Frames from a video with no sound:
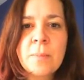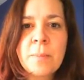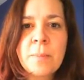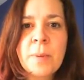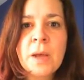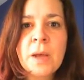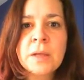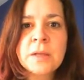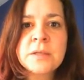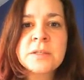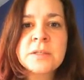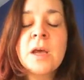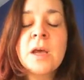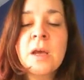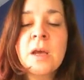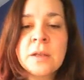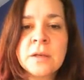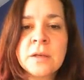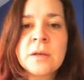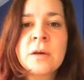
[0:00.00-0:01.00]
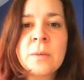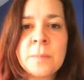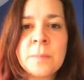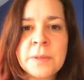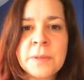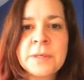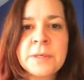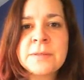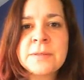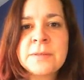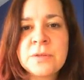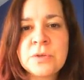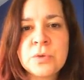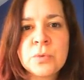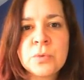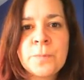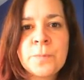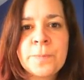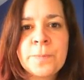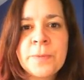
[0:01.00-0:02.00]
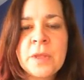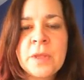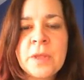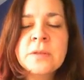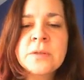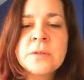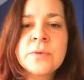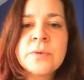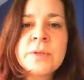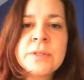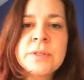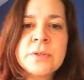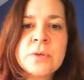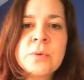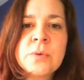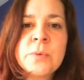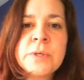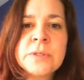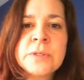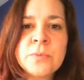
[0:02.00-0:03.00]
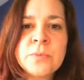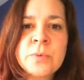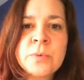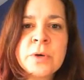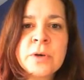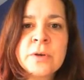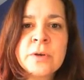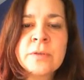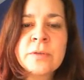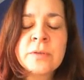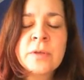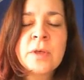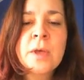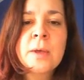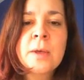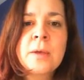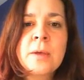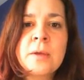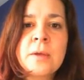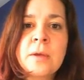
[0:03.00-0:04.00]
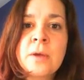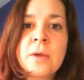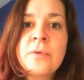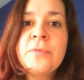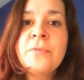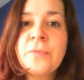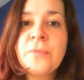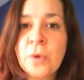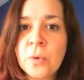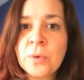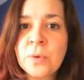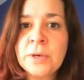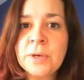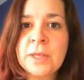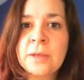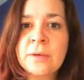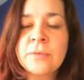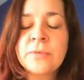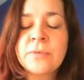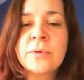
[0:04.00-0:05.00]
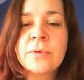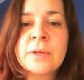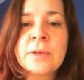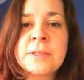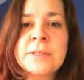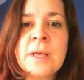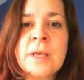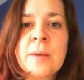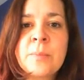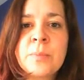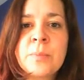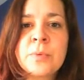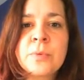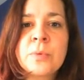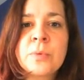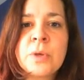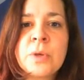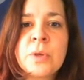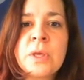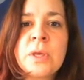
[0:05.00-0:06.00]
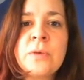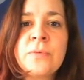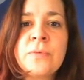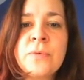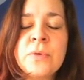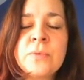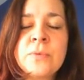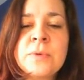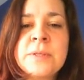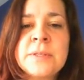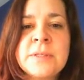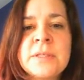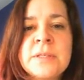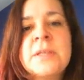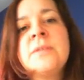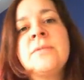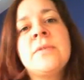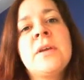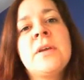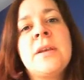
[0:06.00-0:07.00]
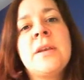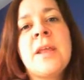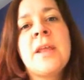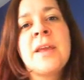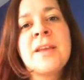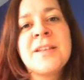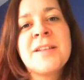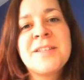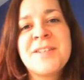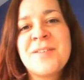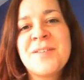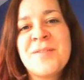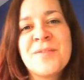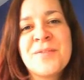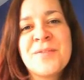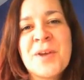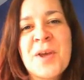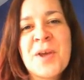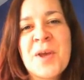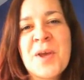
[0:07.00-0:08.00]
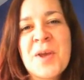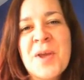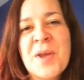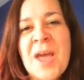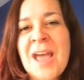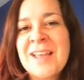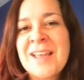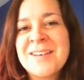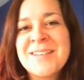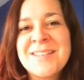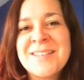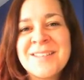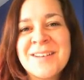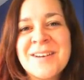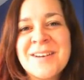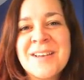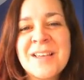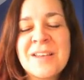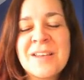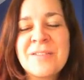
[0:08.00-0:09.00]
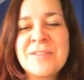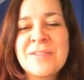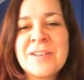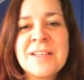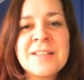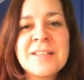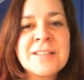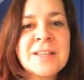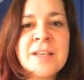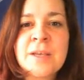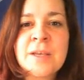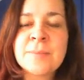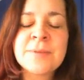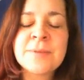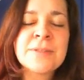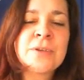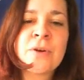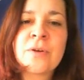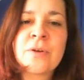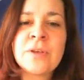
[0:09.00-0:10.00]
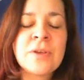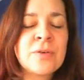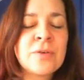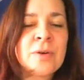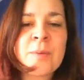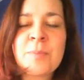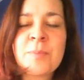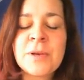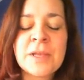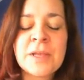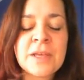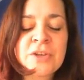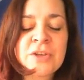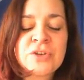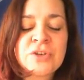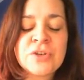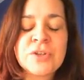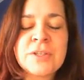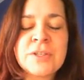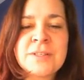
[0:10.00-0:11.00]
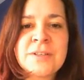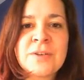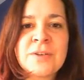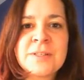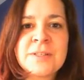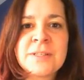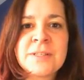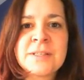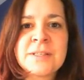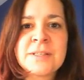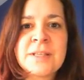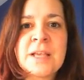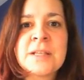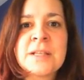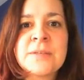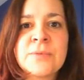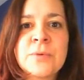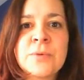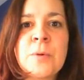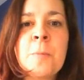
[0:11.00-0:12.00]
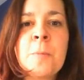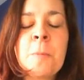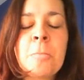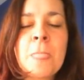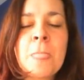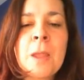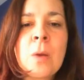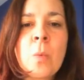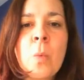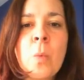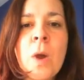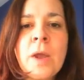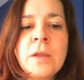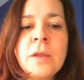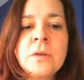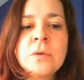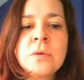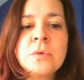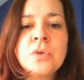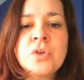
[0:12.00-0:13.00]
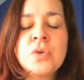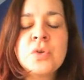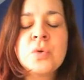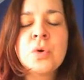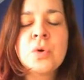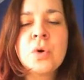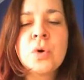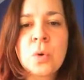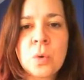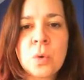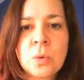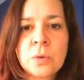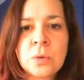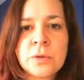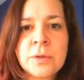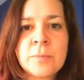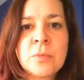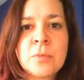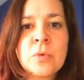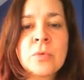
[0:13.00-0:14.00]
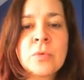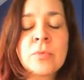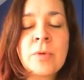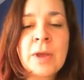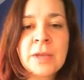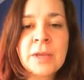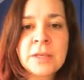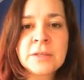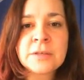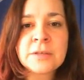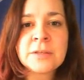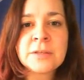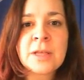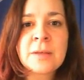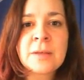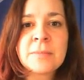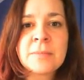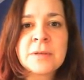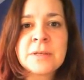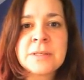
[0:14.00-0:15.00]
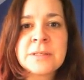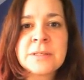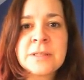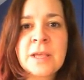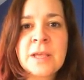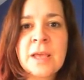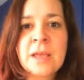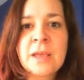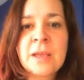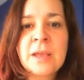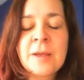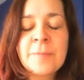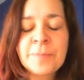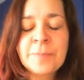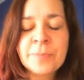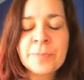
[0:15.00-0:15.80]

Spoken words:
but other companies do. So it's always worth phoning, for example. If you receive a negative answer, if they say, "I'm sorry, your application is not successful," why don't you call them or write to them and say,